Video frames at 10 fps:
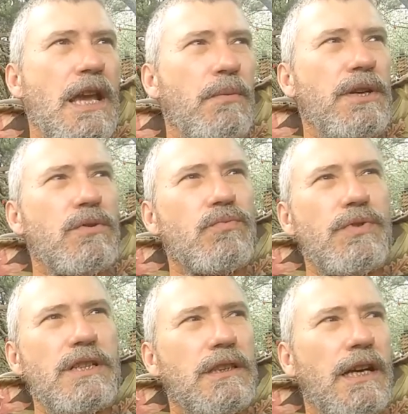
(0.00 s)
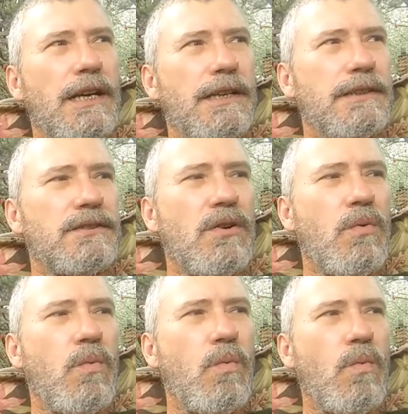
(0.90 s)
And we don't realize
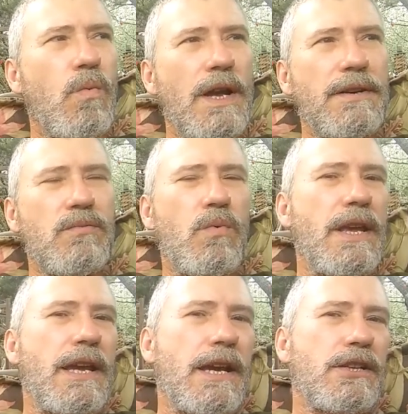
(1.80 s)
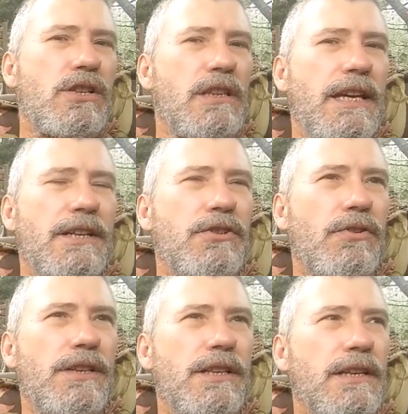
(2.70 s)
when we actually
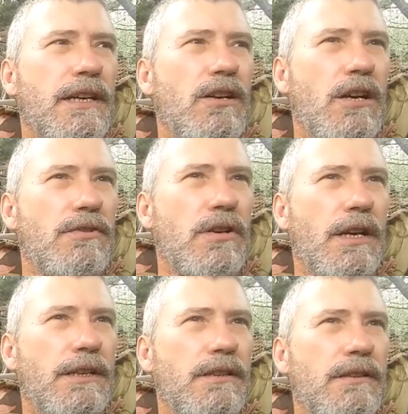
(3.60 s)
enter into that contract